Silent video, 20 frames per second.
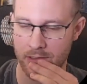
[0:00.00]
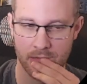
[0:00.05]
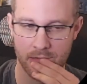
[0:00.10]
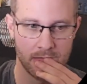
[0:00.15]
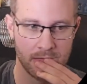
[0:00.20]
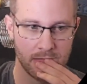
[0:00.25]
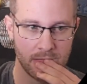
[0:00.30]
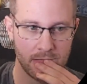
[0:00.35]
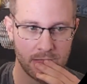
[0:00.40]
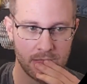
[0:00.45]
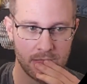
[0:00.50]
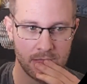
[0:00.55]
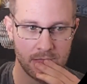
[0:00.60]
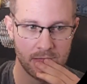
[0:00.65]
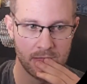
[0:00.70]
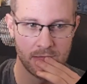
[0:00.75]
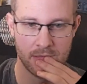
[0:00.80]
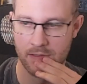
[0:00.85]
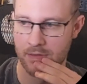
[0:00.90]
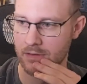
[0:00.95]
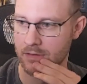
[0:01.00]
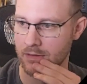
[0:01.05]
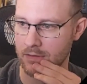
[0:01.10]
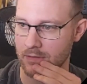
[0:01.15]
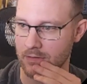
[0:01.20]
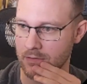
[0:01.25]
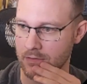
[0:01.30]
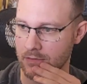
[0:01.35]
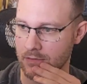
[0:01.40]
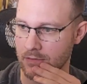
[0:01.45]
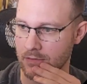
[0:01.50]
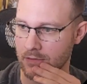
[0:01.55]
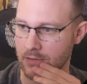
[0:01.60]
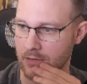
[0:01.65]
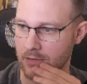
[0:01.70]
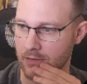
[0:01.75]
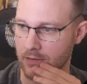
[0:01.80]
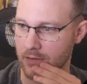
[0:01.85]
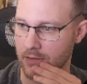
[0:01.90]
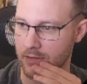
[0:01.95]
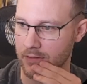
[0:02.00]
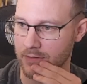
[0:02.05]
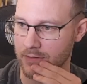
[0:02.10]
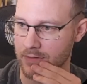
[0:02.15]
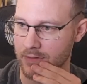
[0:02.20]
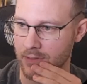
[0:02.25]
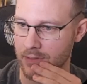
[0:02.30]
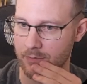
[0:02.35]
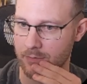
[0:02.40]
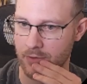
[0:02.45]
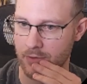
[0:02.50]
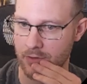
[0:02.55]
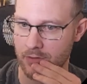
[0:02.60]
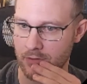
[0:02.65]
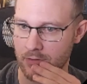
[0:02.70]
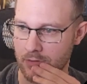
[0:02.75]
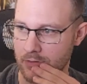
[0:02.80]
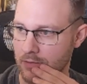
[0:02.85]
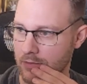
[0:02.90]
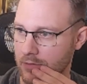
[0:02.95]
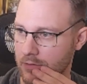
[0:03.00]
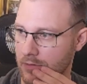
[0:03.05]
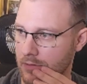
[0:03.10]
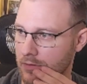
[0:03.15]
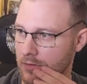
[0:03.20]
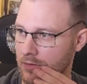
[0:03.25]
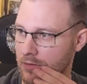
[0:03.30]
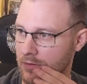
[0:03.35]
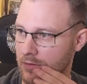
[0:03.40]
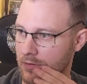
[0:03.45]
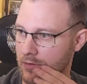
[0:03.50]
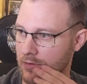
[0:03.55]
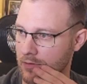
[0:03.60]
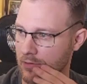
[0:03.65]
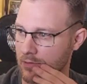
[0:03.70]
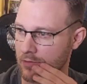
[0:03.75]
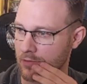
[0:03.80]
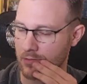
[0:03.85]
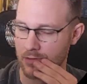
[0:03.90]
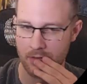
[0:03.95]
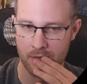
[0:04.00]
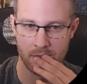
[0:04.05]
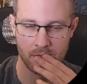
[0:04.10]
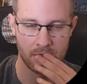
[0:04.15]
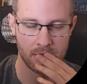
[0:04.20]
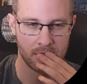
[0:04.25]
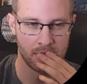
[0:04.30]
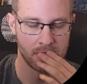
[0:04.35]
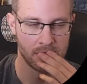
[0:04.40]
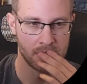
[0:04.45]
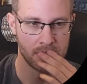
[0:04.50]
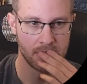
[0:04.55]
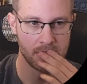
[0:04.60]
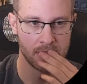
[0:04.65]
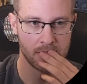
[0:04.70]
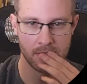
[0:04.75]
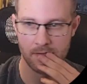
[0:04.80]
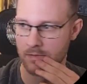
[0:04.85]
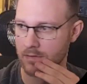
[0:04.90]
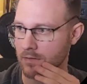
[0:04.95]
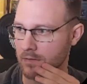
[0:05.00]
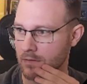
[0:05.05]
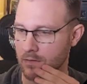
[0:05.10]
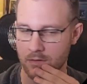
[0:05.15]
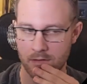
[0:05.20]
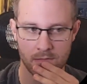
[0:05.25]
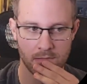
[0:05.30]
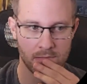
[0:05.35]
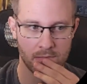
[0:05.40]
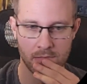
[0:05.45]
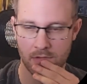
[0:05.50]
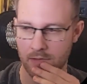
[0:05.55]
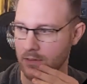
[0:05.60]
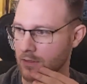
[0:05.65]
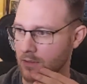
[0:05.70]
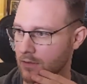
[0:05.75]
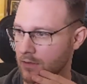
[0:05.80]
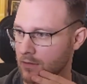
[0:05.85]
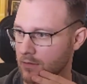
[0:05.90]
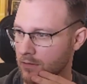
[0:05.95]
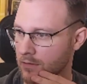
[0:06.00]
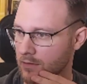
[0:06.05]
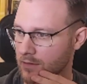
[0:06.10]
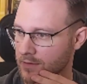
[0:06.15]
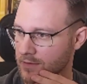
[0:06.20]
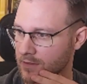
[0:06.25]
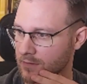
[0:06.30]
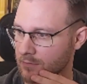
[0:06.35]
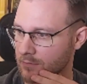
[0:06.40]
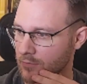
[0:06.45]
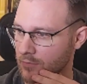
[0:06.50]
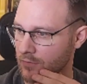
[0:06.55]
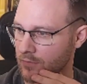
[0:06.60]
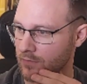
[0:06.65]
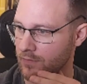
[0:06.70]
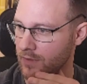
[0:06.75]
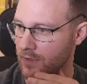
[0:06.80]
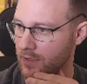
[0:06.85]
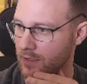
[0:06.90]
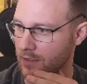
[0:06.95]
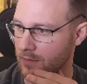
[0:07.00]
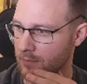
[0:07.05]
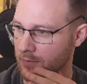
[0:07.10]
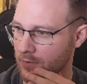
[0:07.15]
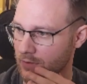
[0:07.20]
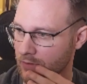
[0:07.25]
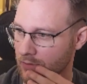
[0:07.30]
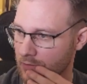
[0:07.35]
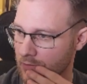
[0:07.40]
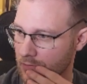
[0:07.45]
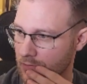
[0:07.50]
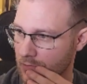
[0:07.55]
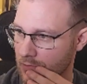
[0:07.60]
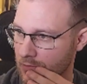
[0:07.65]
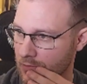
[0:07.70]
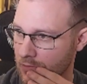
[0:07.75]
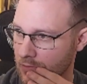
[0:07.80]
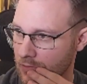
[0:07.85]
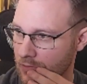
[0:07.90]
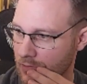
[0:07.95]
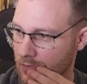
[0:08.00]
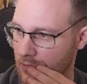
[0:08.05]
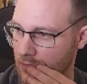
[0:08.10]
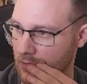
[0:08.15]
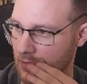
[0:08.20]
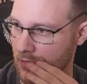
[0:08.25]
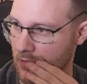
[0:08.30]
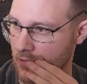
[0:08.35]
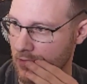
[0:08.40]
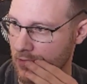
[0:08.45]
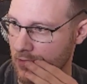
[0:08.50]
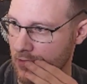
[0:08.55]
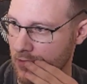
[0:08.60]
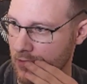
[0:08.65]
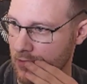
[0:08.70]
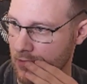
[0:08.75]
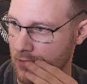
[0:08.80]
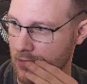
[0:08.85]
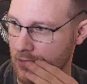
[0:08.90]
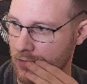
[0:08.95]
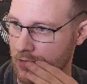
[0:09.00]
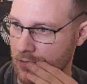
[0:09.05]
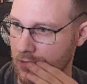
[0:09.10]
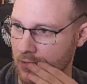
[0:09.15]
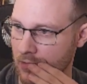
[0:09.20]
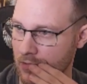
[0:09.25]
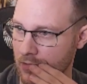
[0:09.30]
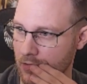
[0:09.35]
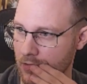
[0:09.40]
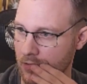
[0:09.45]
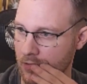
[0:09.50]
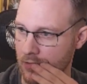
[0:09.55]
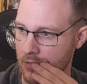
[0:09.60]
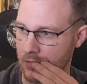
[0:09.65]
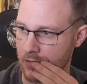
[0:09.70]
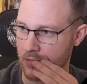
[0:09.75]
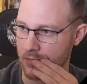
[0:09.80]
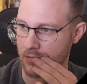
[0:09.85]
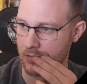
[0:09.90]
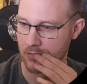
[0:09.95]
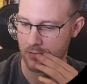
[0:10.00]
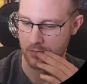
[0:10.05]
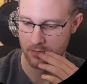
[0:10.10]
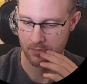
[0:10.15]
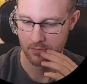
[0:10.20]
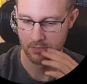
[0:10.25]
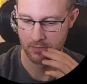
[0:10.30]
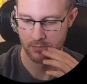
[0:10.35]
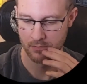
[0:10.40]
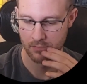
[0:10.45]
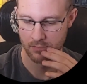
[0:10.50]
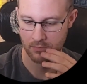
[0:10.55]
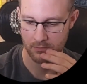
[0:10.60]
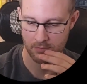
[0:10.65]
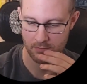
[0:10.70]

add the step event here, and in the event, run the same function that we did in the player. However, this time we're going to set the margin value to 100 instead of 0.